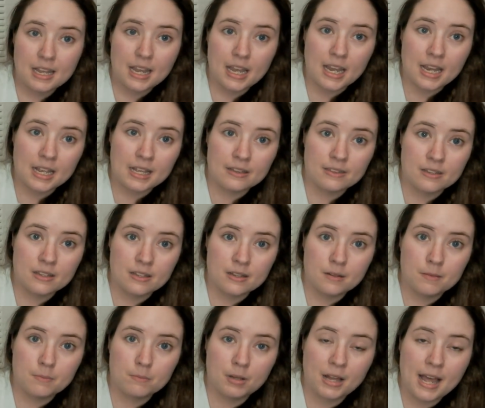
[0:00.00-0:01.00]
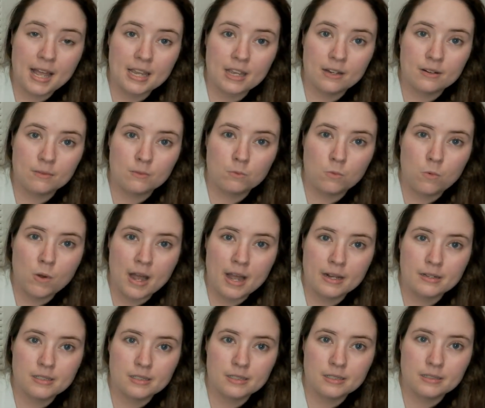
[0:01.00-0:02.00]
And the black and
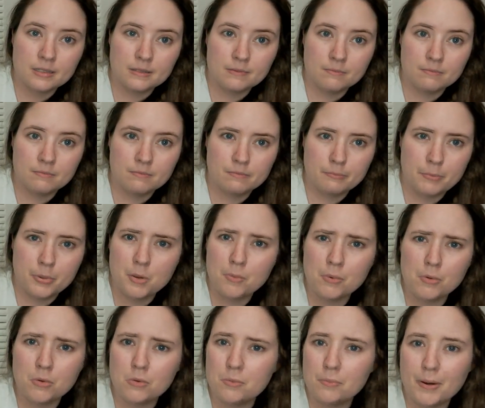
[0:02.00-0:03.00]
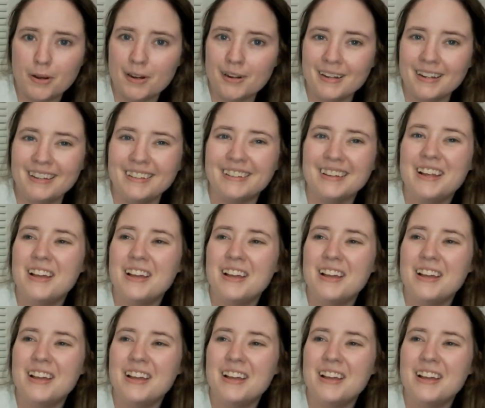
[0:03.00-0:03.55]
white pupil part